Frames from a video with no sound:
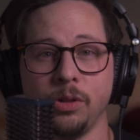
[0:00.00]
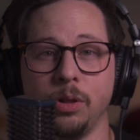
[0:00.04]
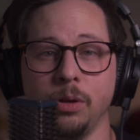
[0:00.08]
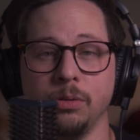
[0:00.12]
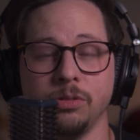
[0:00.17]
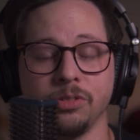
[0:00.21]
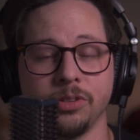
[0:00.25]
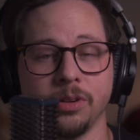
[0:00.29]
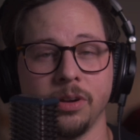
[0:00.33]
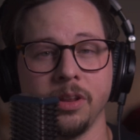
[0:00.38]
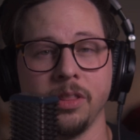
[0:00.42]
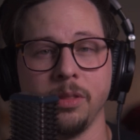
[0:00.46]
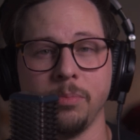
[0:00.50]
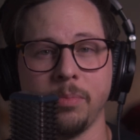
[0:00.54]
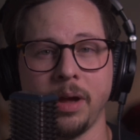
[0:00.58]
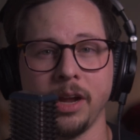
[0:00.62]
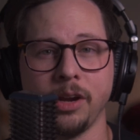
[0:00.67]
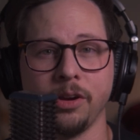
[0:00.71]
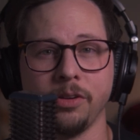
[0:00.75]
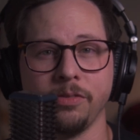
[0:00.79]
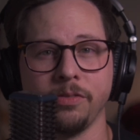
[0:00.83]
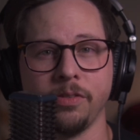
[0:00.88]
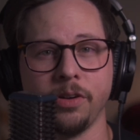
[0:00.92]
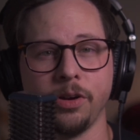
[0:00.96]
closer to the
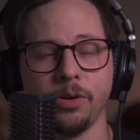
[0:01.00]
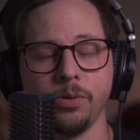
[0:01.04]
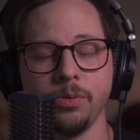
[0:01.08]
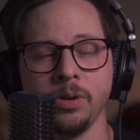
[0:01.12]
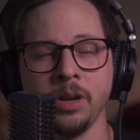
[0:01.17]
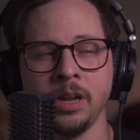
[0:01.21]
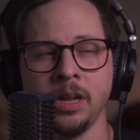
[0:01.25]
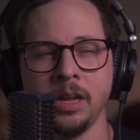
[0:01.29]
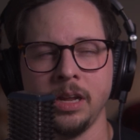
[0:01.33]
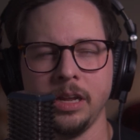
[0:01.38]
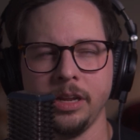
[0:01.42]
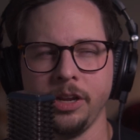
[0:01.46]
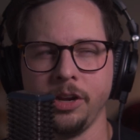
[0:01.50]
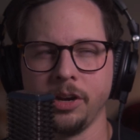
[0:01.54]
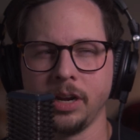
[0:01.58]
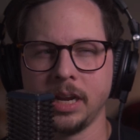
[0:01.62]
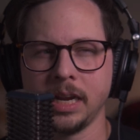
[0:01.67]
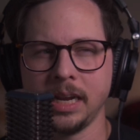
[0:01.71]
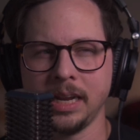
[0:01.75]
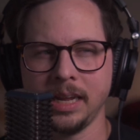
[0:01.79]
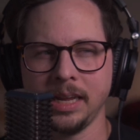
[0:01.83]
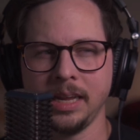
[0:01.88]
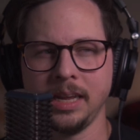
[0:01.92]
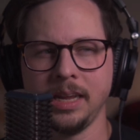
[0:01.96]
microphone, you're
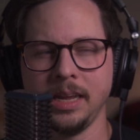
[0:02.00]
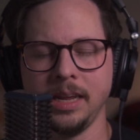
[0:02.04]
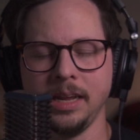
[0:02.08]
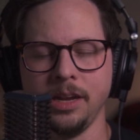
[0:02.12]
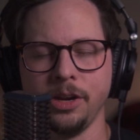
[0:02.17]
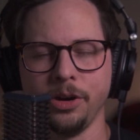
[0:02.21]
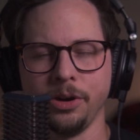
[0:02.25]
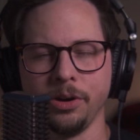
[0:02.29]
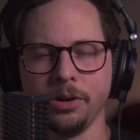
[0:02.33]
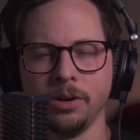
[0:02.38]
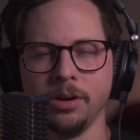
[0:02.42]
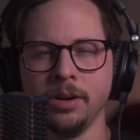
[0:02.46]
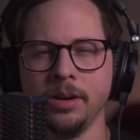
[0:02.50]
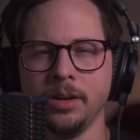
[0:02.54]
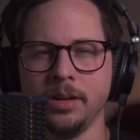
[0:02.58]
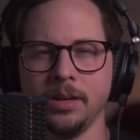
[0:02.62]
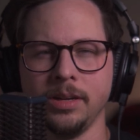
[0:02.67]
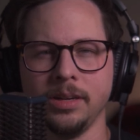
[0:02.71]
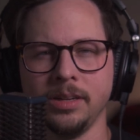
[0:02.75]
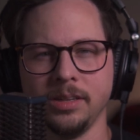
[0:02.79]
going to hear